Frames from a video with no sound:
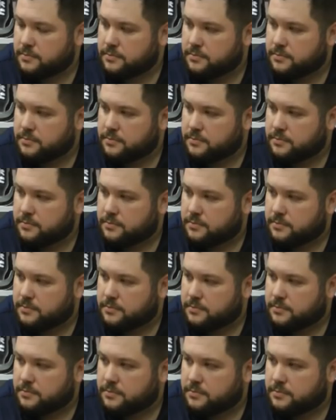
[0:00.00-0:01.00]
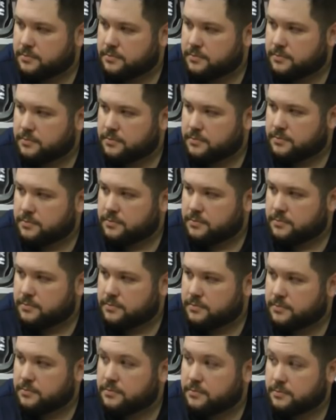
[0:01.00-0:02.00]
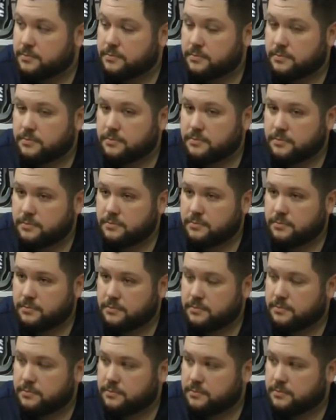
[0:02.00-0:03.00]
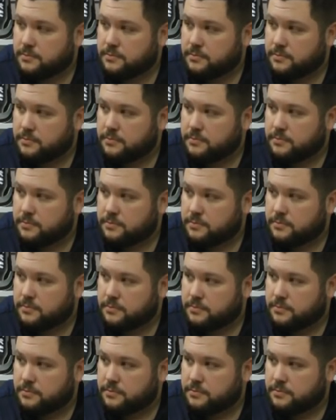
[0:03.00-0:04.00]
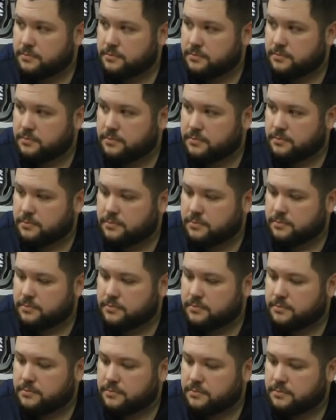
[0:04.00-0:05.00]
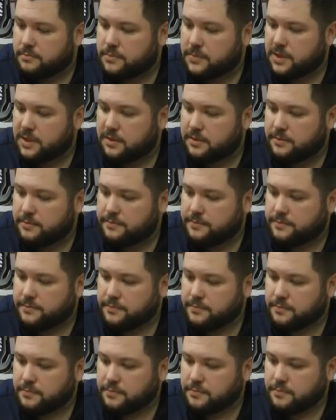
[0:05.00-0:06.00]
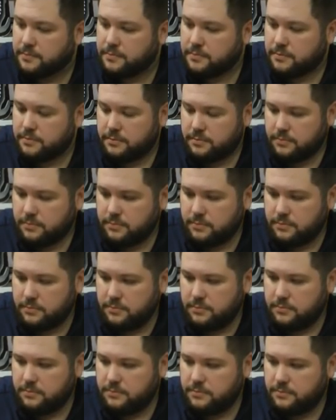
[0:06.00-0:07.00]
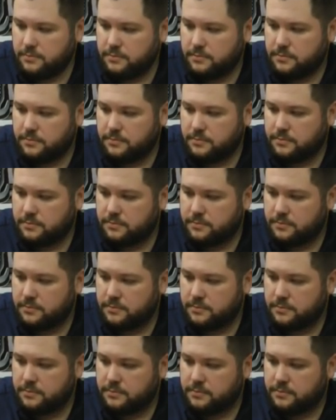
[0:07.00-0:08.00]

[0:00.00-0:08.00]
[no speech]